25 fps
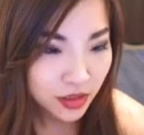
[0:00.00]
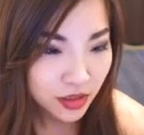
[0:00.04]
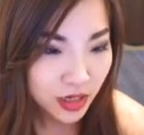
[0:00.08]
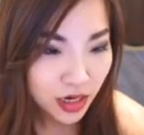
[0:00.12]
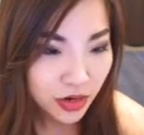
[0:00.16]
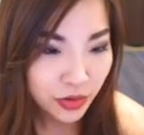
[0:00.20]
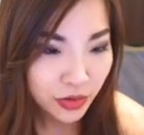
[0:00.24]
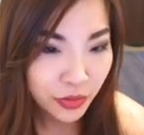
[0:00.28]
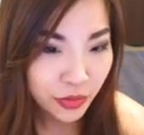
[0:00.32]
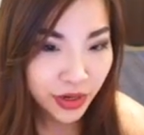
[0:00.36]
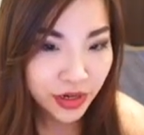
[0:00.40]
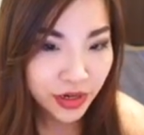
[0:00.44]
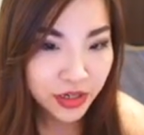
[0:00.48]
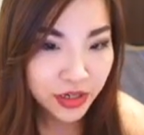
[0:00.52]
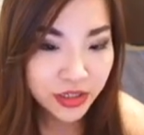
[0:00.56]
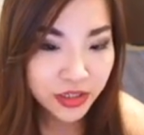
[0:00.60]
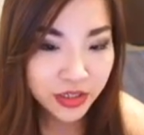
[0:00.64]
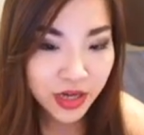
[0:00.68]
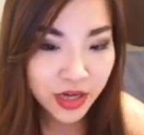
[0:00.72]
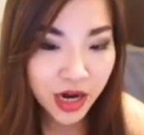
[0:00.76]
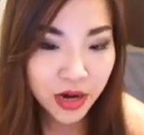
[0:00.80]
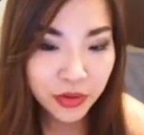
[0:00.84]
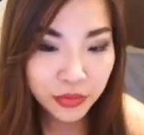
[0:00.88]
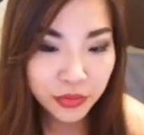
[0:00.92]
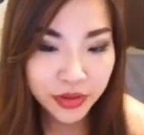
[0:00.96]
We're gonna
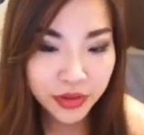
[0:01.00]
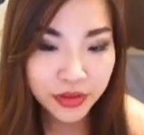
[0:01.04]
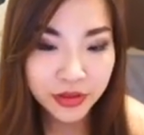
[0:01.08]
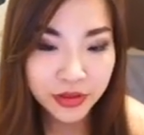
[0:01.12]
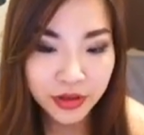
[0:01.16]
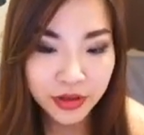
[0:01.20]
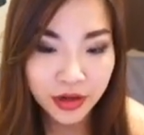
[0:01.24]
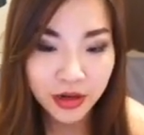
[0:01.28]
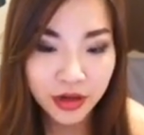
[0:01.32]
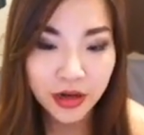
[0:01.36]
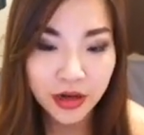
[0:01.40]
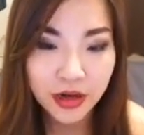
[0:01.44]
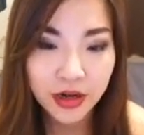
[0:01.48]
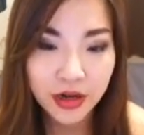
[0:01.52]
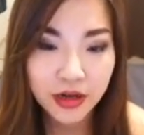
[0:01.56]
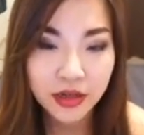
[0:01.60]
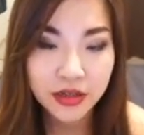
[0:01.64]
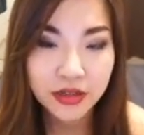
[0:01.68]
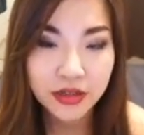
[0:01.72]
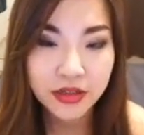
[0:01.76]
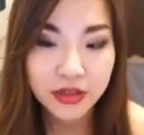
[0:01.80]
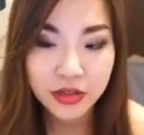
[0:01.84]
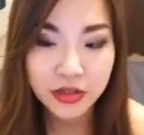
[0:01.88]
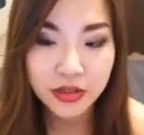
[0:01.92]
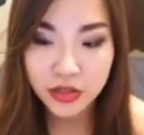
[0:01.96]
start with the
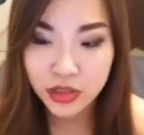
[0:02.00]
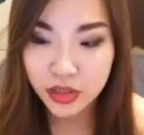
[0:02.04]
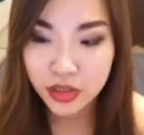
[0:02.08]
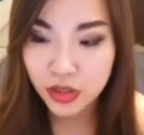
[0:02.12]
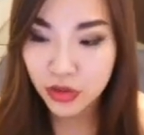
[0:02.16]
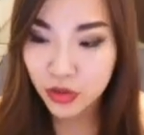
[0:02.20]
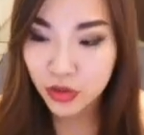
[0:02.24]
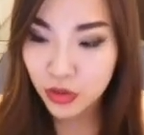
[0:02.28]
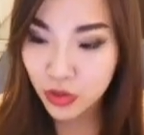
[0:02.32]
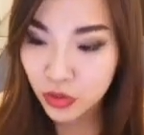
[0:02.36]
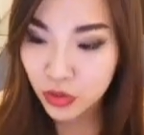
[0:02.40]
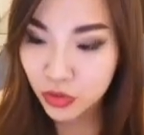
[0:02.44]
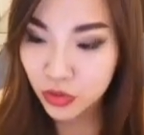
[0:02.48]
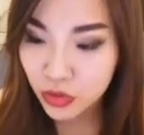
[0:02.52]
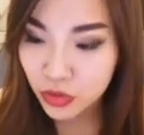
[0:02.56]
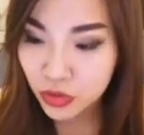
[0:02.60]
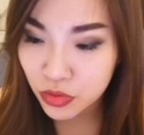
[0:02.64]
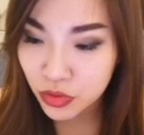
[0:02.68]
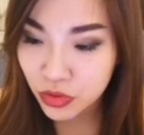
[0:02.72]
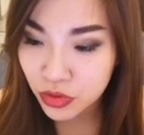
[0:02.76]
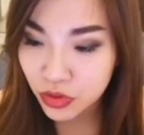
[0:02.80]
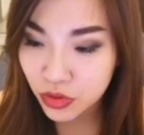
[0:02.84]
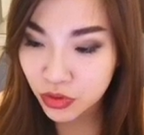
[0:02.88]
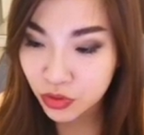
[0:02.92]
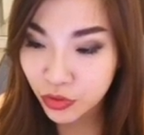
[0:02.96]
slow,
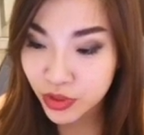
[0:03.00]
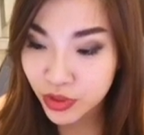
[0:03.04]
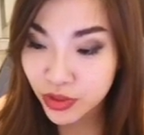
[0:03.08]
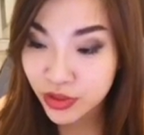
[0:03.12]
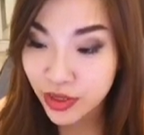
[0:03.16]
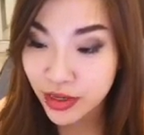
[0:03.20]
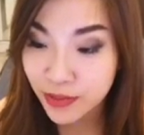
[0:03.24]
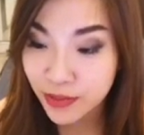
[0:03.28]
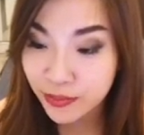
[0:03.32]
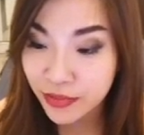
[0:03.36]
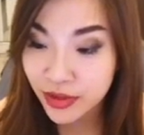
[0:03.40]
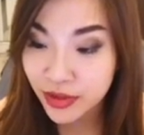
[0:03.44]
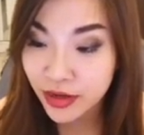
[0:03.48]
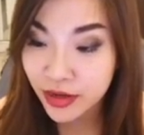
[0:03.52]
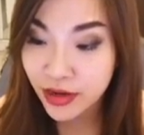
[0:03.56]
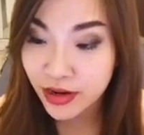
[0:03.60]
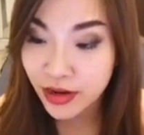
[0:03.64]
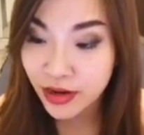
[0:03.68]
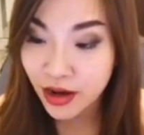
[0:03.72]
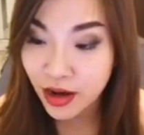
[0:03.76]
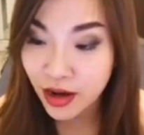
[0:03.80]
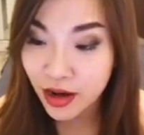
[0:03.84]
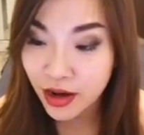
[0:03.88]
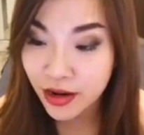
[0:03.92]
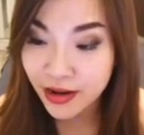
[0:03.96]
with the
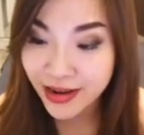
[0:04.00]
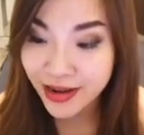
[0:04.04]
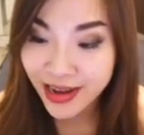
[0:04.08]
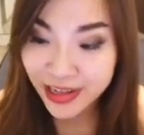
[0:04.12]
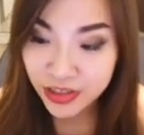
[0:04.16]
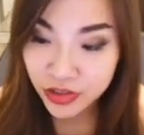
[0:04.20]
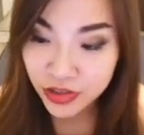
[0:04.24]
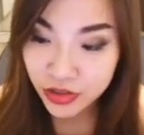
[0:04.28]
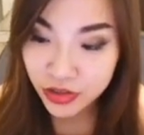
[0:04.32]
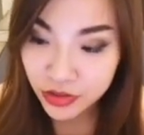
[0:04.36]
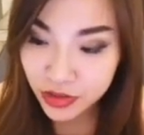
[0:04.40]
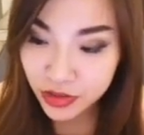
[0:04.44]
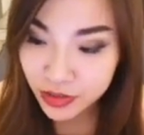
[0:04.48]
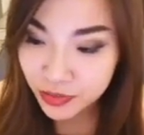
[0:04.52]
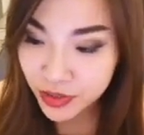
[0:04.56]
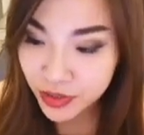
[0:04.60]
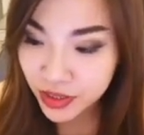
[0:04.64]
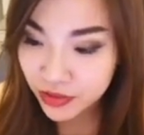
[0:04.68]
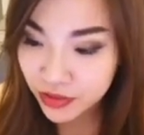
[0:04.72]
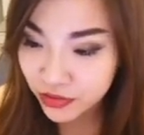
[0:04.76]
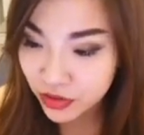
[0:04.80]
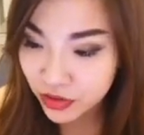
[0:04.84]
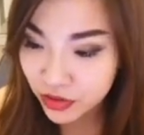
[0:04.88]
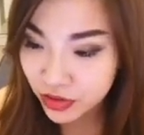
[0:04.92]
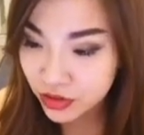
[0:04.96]
natural speed
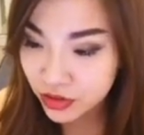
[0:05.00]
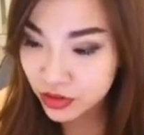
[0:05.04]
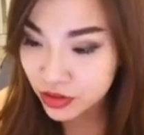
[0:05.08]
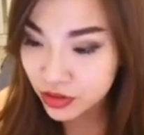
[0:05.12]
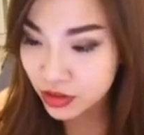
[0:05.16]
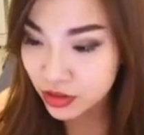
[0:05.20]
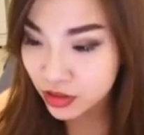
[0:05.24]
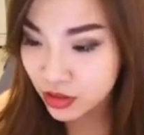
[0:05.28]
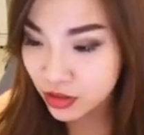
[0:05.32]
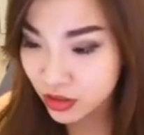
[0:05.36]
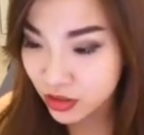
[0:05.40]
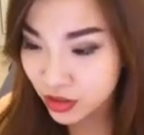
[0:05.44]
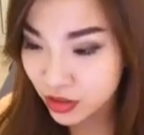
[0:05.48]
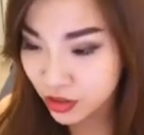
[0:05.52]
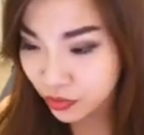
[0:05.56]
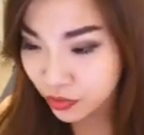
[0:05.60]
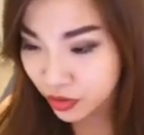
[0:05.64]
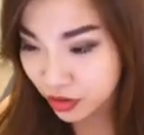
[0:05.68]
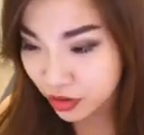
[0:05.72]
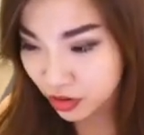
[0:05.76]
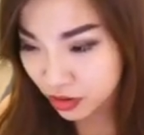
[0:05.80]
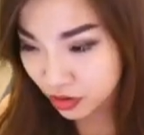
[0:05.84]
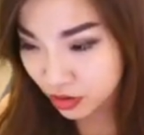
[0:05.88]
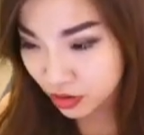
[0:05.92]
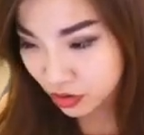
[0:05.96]
first, and then
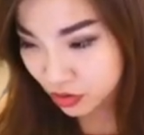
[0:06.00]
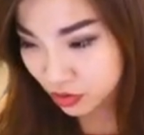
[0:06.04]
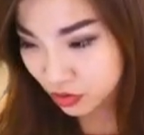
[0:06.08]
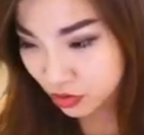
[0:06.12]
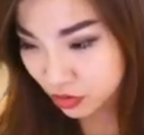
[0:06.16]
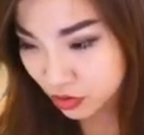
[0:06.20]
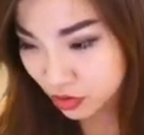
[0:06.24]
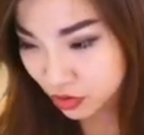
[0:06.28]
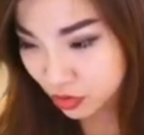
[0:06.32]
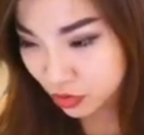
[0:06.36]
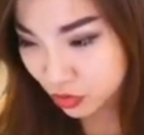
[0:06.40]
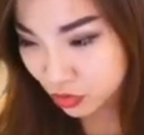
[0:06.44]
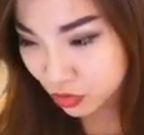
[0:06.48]
we're gonna go to